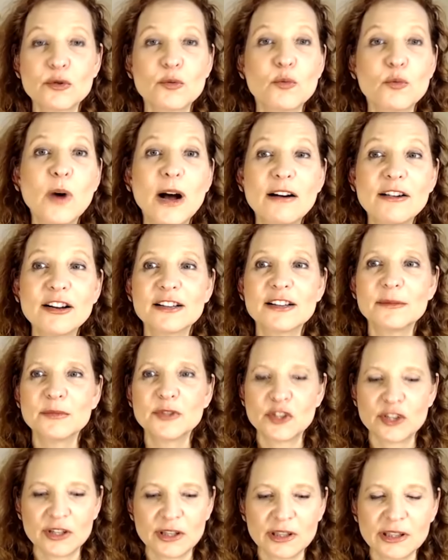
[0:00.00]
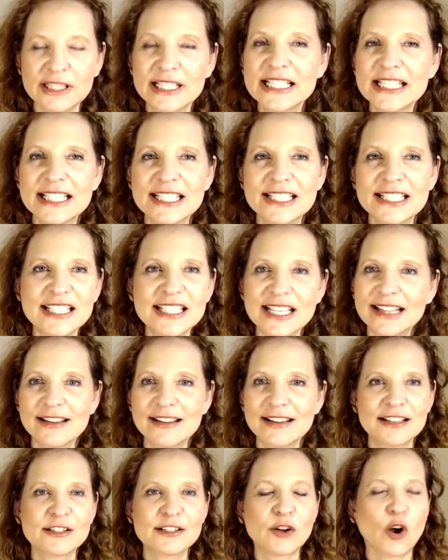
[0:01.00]
welcome to listen to
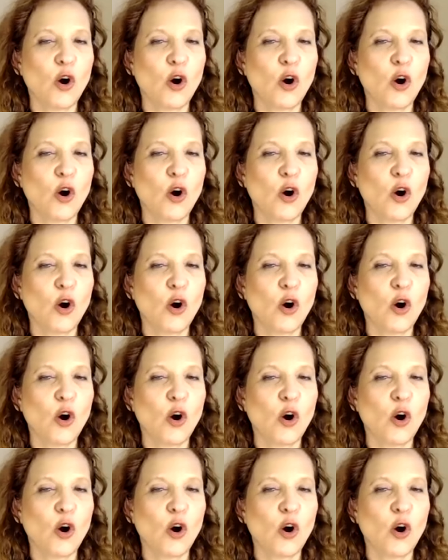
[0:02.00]
this